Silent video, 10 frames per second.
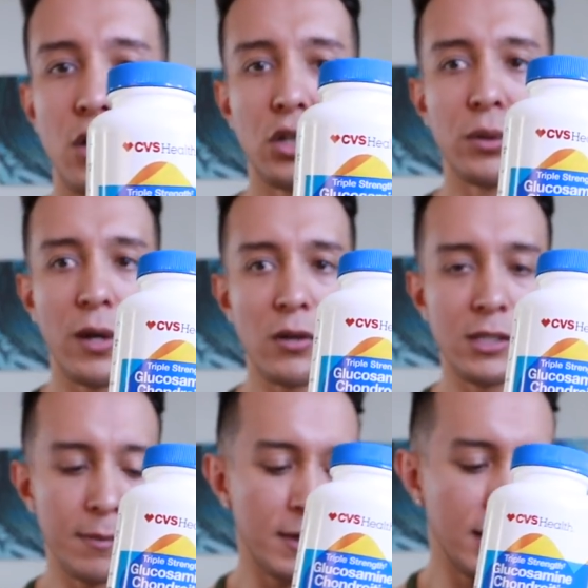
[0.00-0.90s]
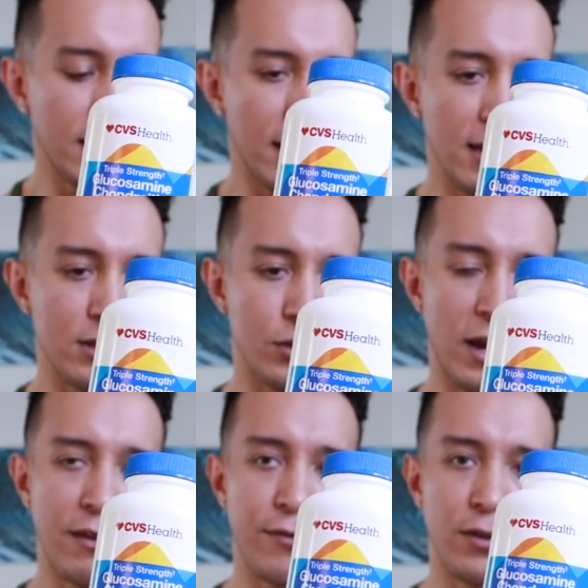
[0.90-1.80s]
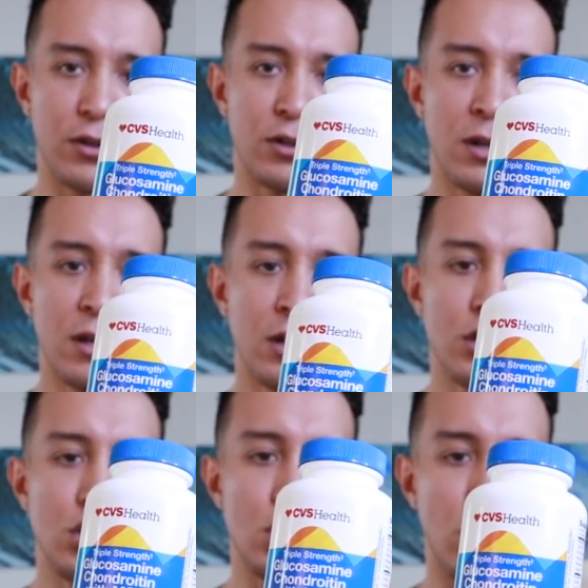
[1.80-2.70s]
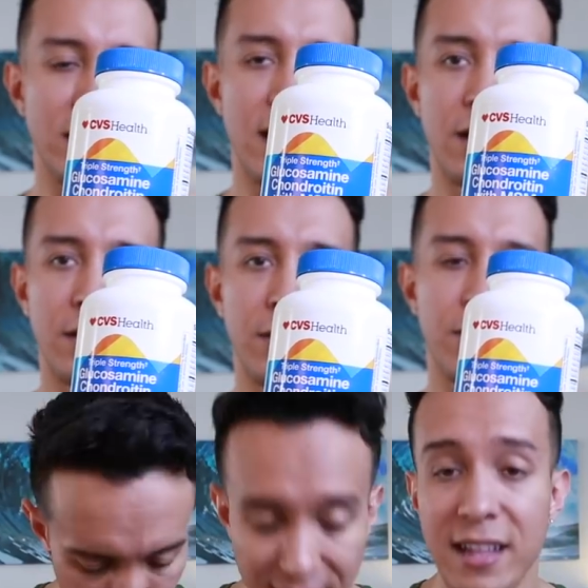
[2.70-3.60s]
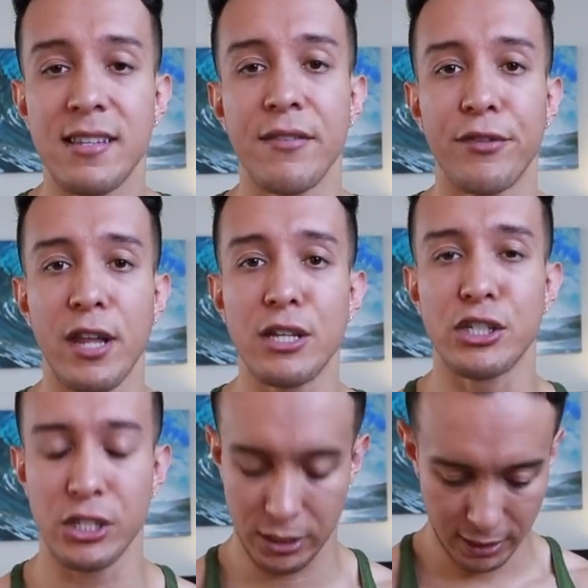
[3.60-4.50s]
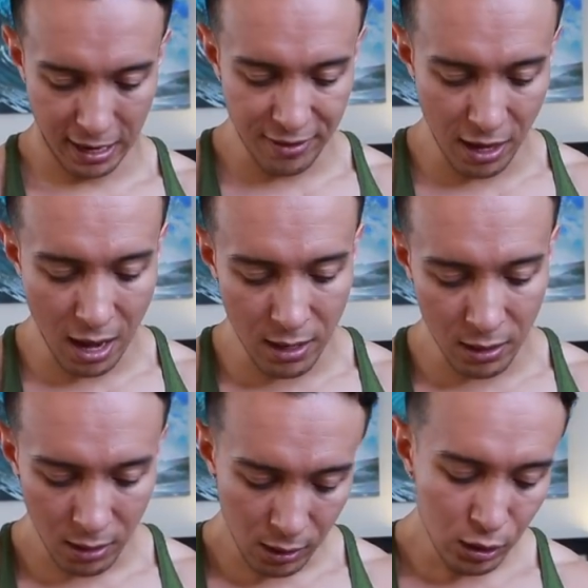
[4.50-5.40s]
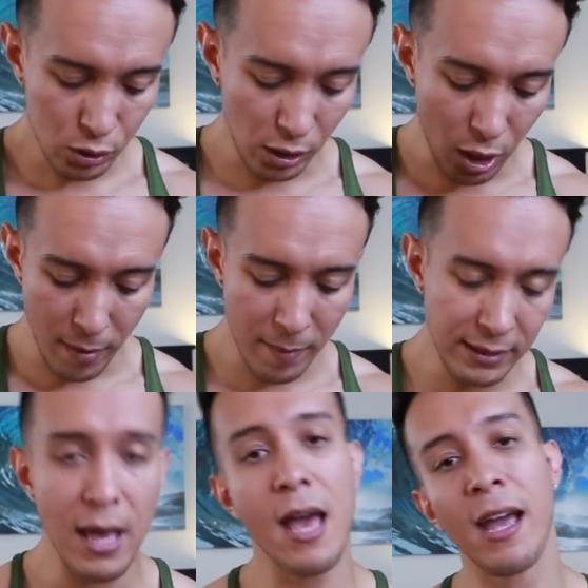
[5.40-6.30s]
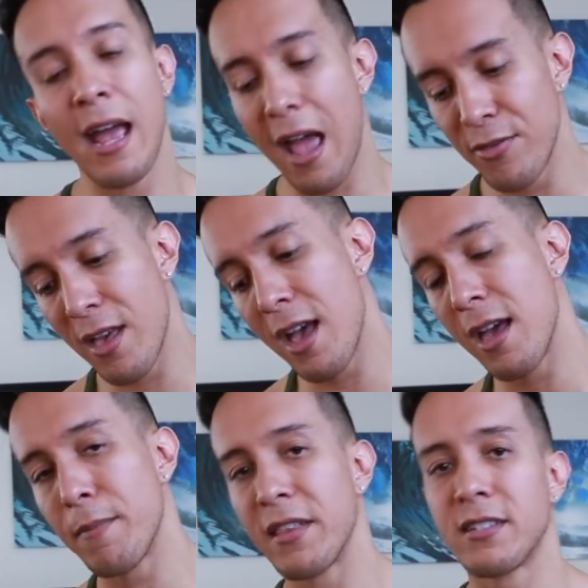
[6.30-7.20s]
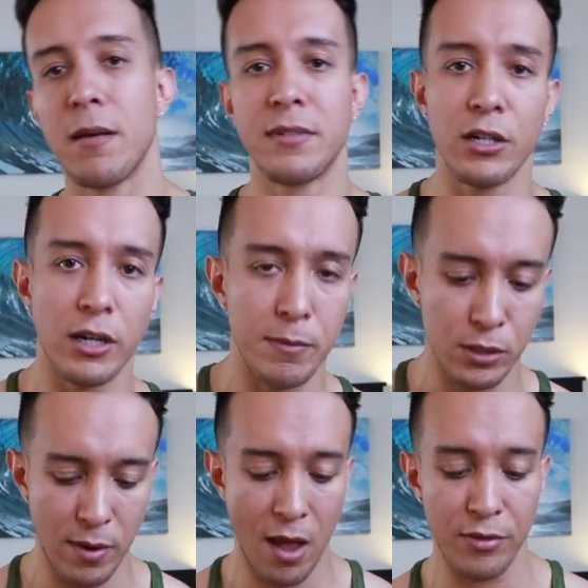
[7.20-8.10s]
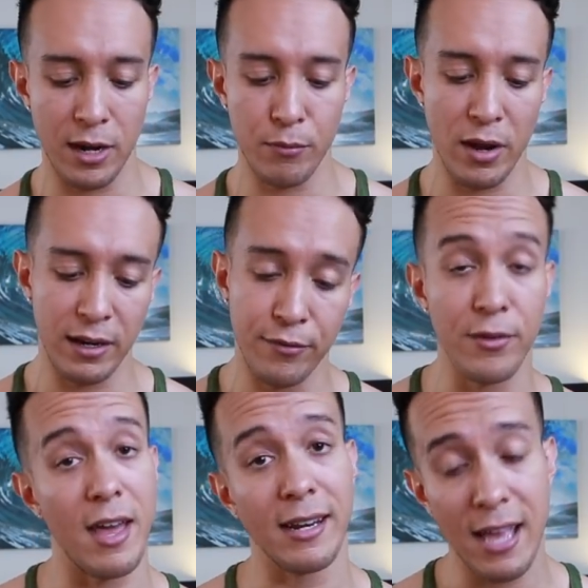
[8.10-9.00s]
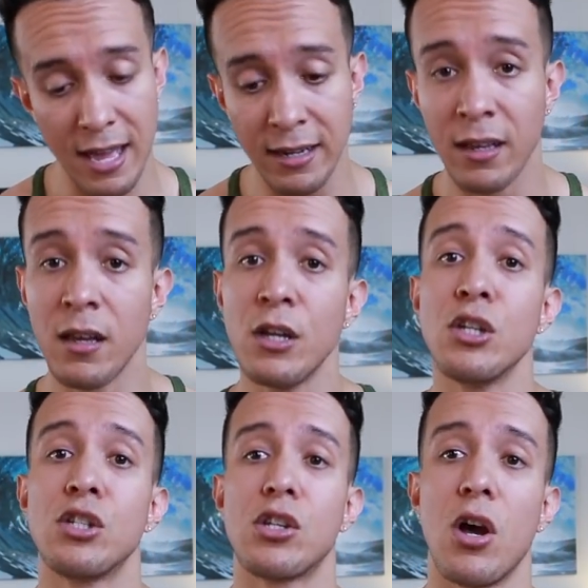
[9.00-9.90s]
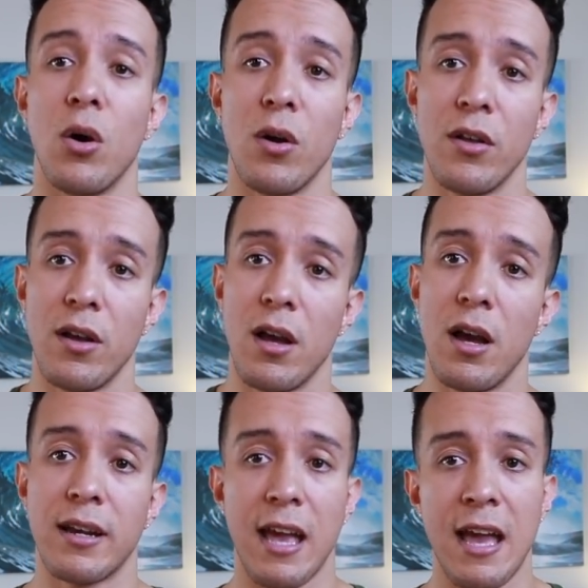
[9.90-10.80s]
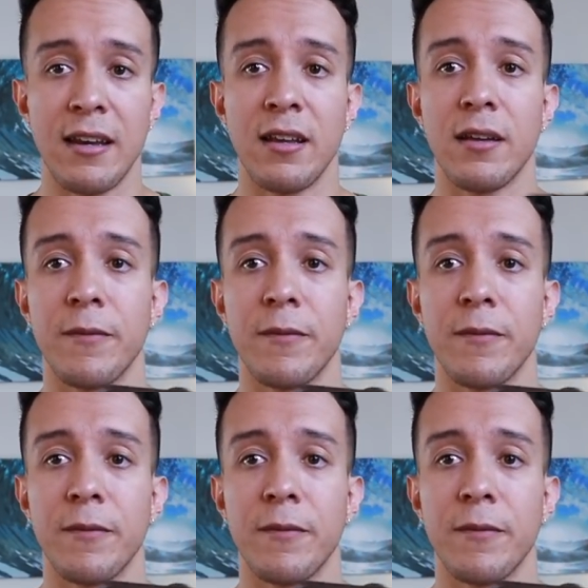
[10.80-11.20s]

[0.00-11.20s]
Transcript: Glucosamine is great for joint health. And that's it for lunch. And then, so I go about my day, and then by the time dinner comes around, then I'm ready for that again. So Again,